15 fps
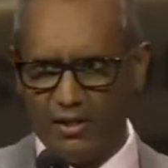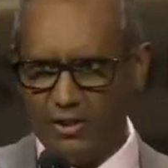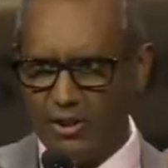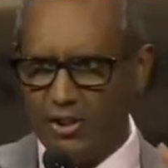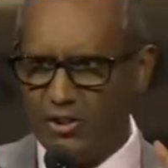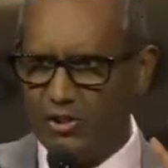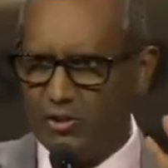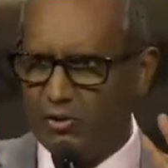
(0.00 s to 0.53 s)

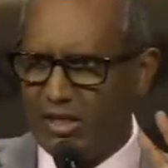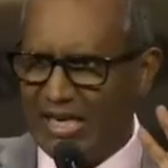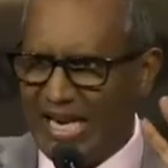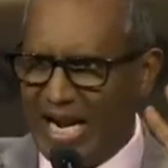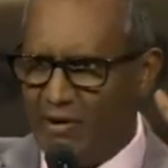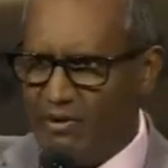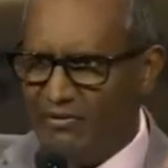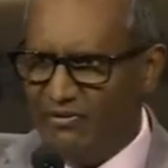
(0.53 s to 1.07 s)
just to
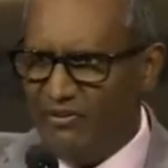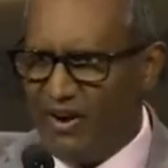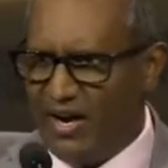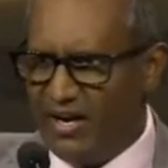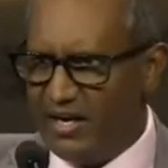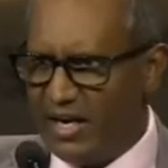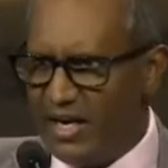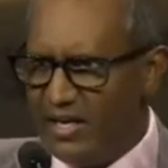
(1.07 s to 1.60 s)

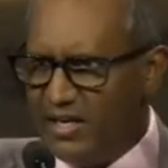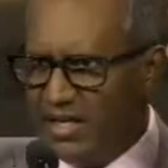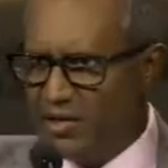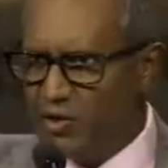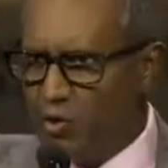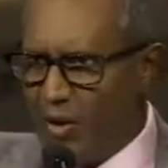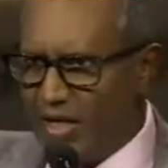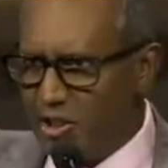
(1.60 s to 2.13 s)
clarify any
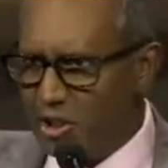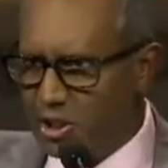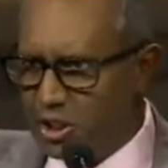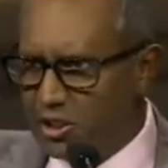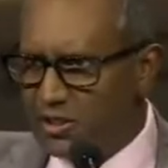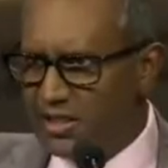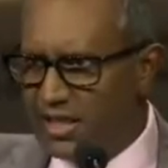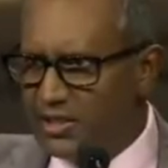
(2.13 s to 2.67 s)

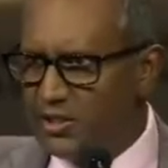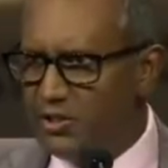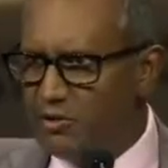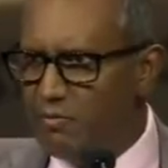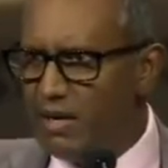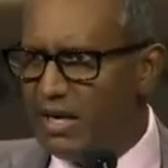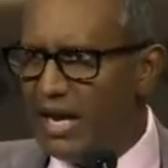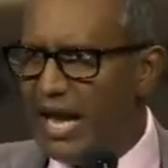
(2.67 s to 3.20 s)
question that you
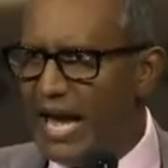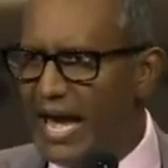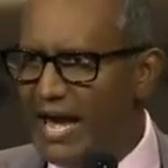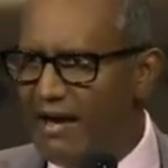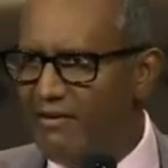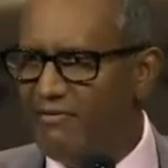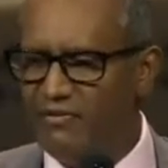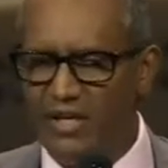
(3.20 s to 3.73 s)
may
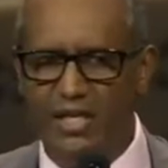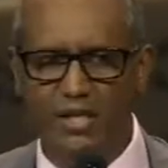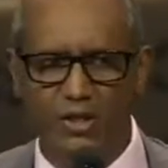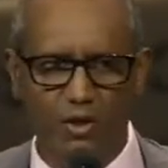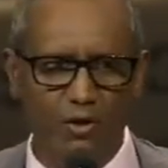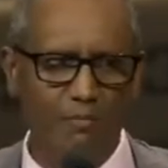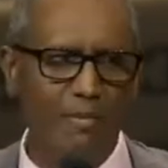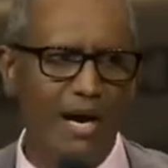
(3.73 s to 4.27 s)
have in
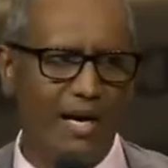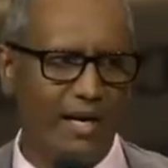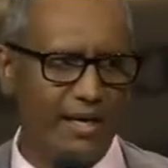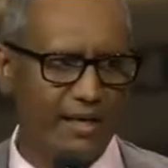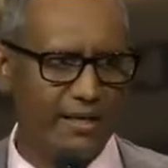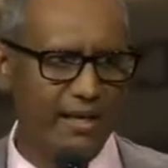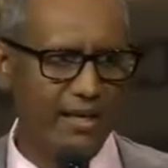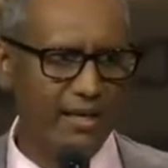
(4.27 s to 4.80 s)
your
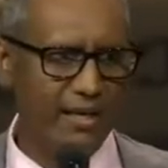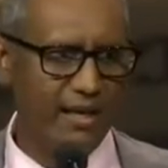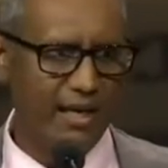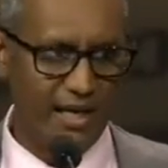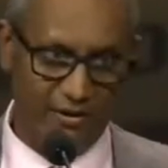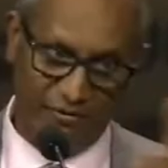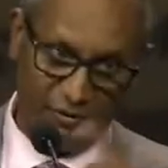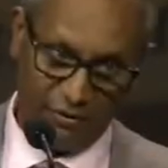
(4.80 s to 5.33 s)
mind.
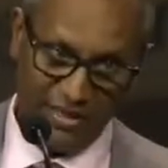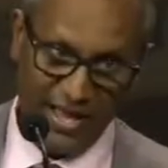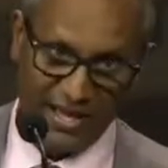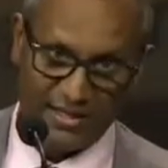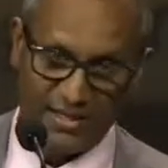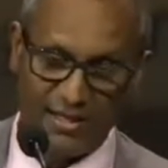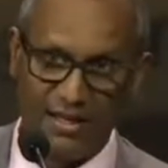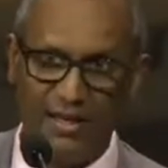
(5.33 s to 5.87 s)
And for
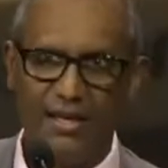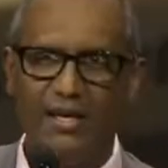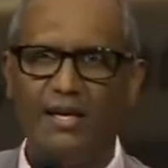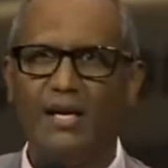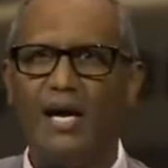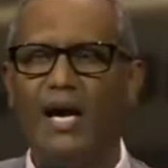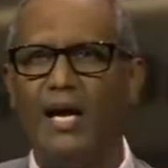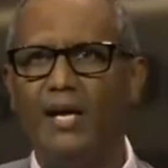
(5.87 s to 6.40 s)
that,
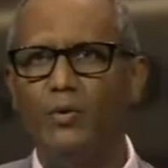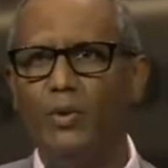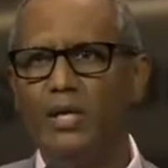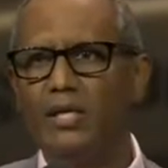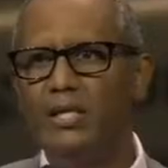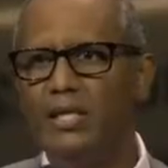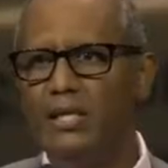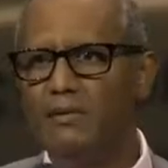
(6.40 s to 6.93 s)
I will
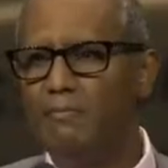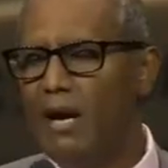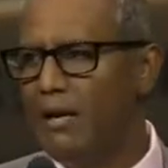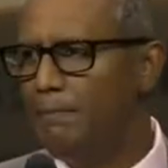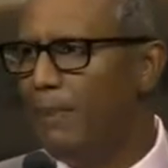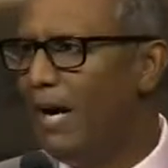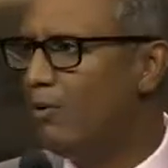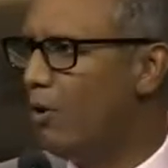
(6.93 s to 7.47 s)
need my
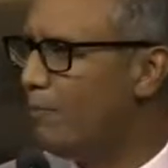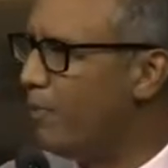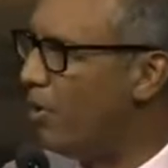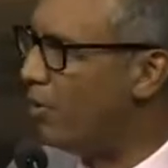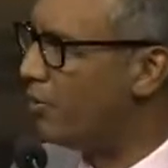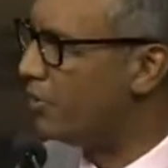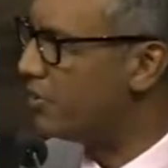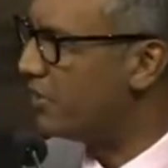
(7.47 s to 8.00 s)

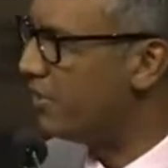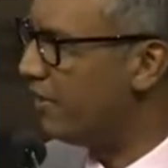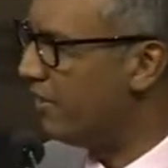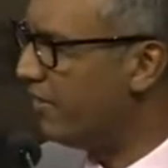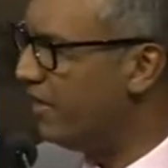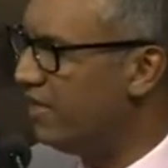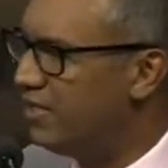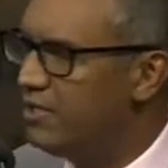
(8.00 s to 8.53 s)
PowerPoint.
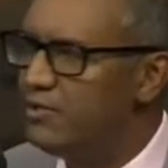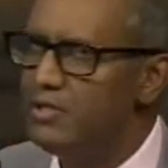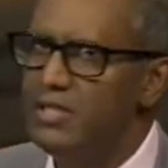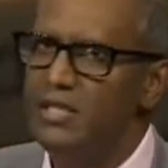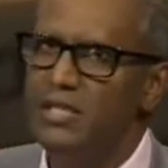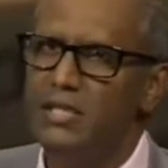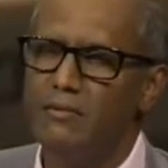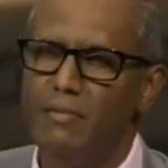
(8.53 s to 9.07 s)
Thank you,
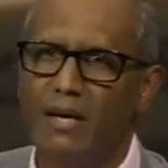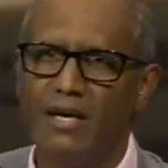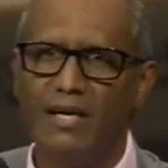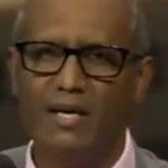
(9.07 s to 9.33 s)
team.